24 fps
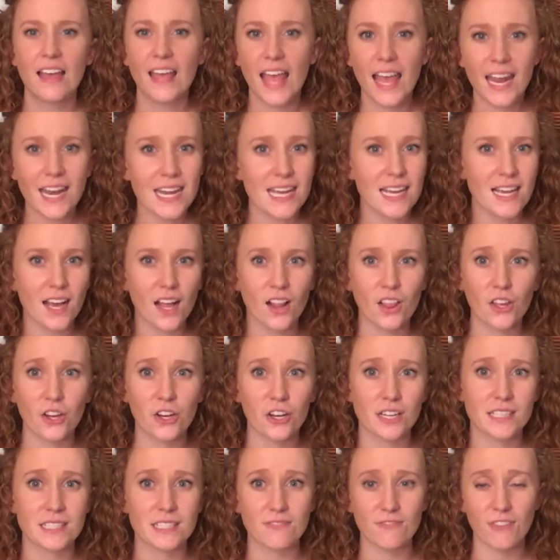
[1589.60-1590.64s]
any
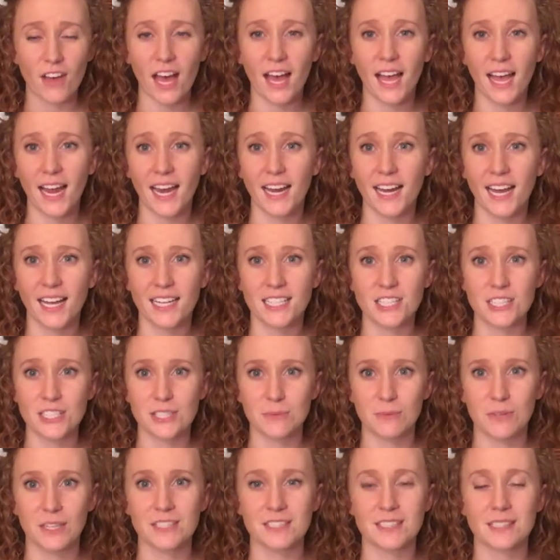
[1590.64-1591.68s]
color is fine. I
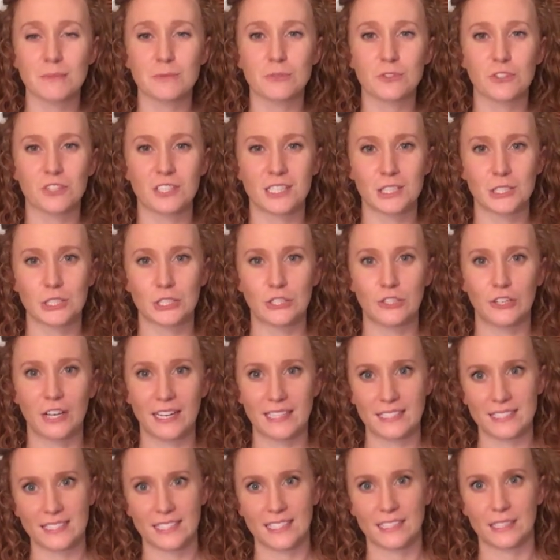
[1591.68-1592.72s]
just want some traditional
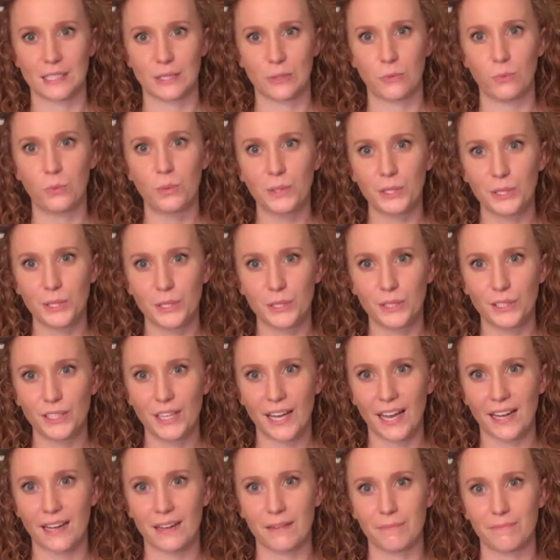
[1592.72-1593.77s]
Icelandic
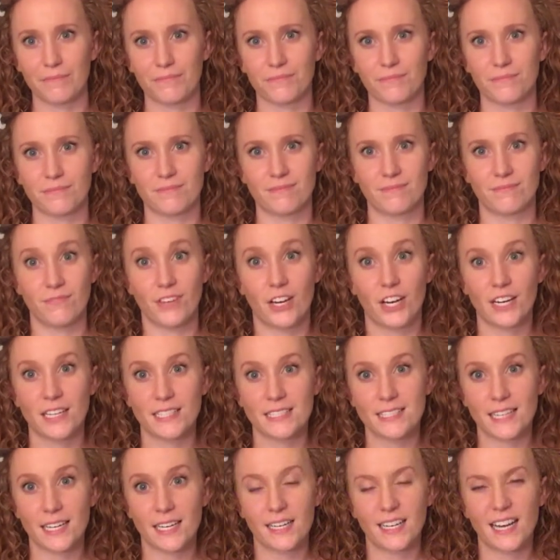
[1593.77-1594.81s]
wool. I'm very
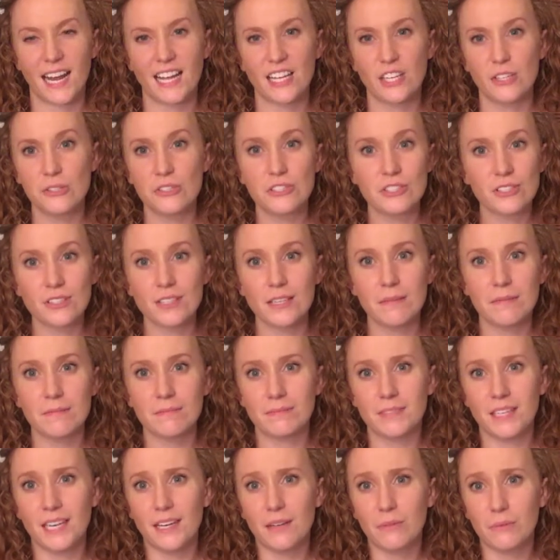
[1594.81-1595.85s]
excited. I usually
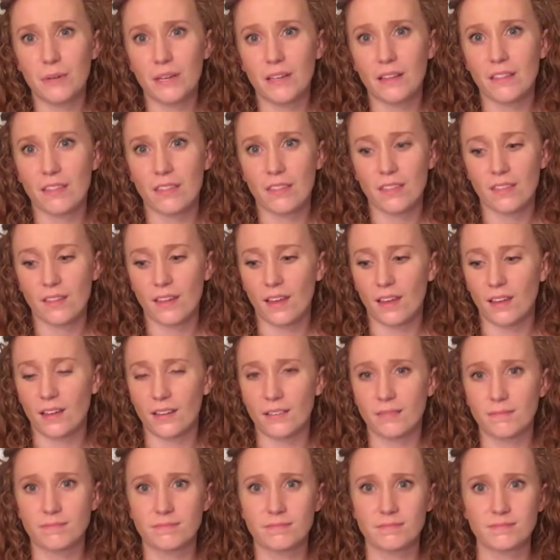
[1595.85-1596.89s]
knit with,
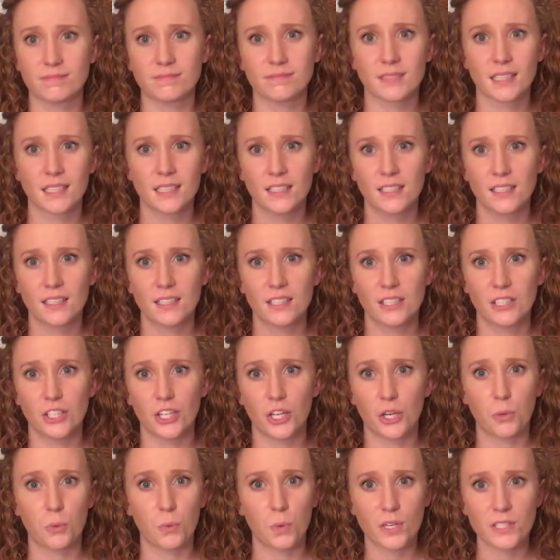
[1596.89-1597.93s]

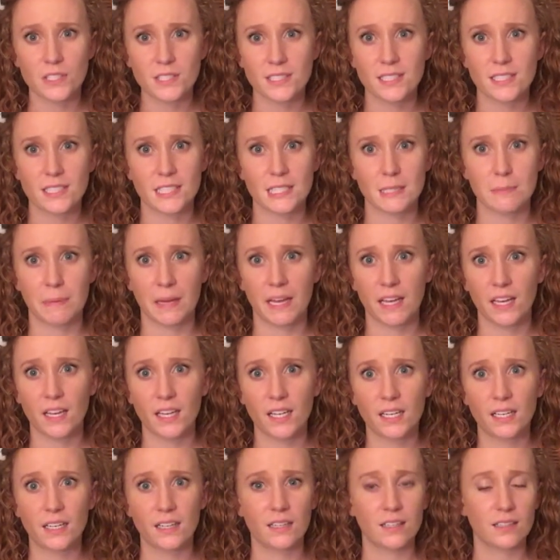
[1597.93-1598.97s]
worsted
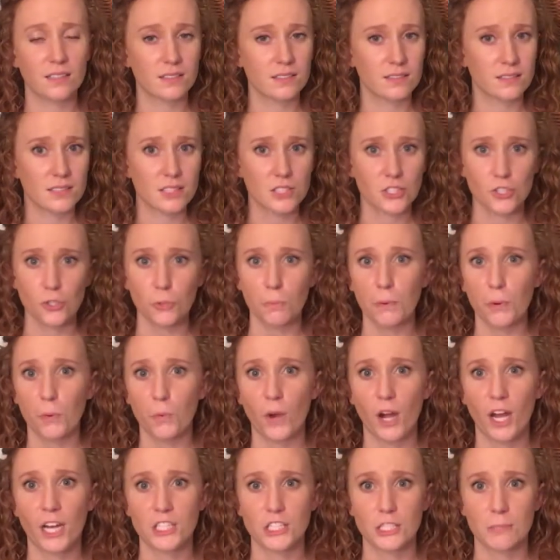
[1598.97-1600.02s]
spun,
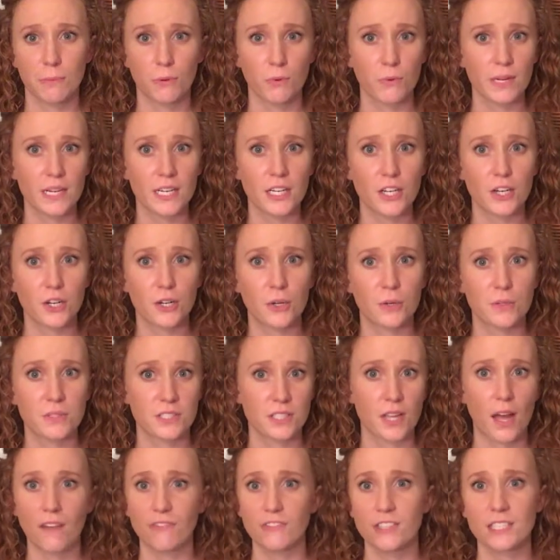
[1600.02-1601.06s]
superwash merino,
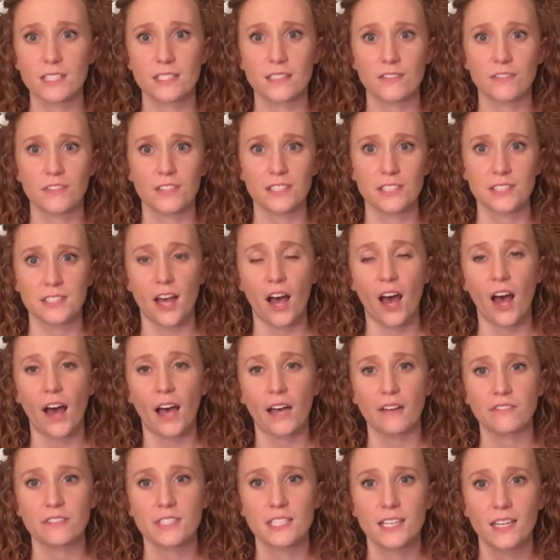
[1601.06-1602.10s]
softest of the
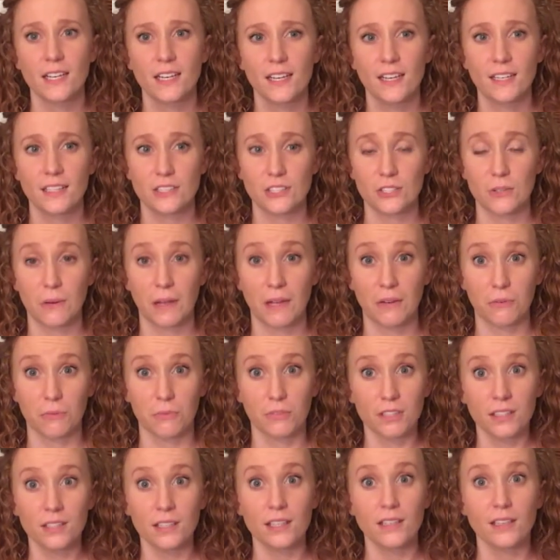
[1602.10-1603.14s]
soft. So
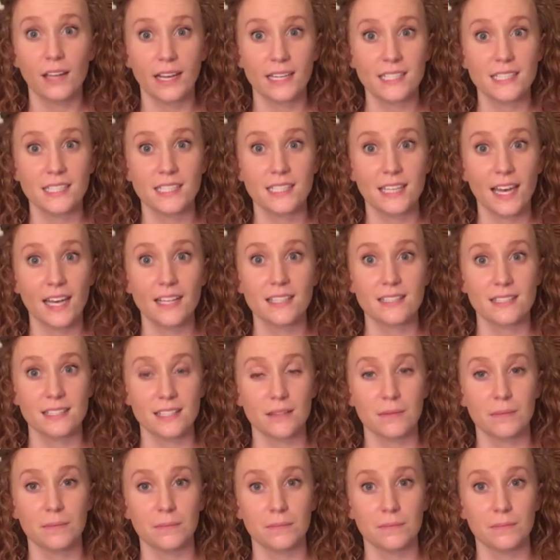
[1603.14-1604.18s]
I'd really like to get
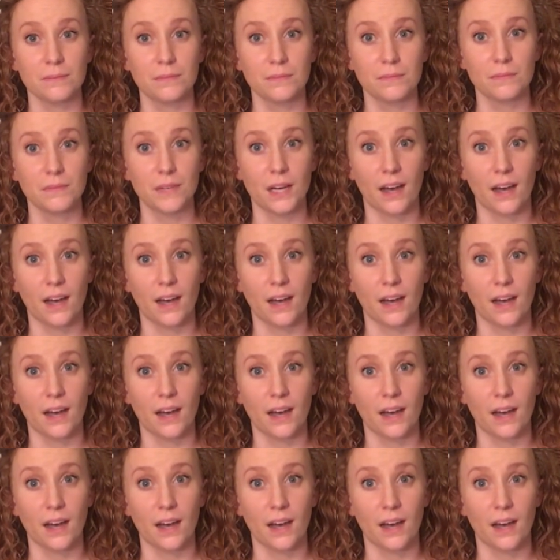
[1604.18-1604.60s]
some